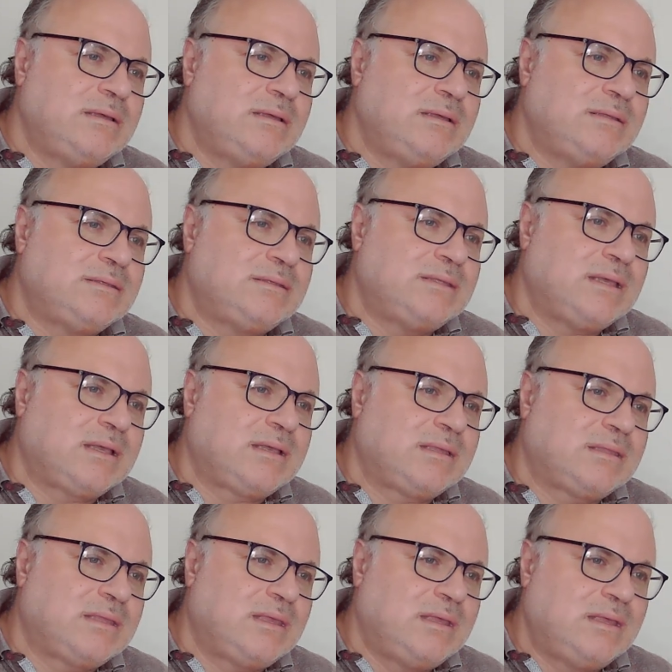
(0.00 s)

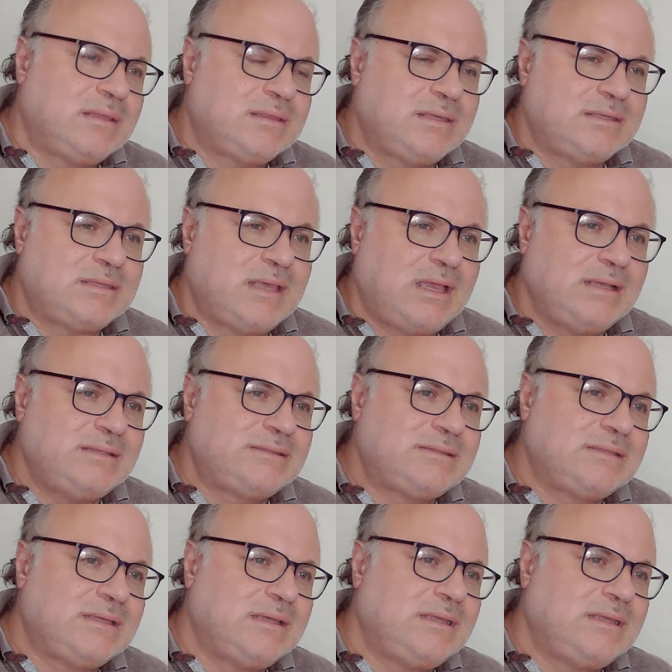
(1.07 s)
insecticides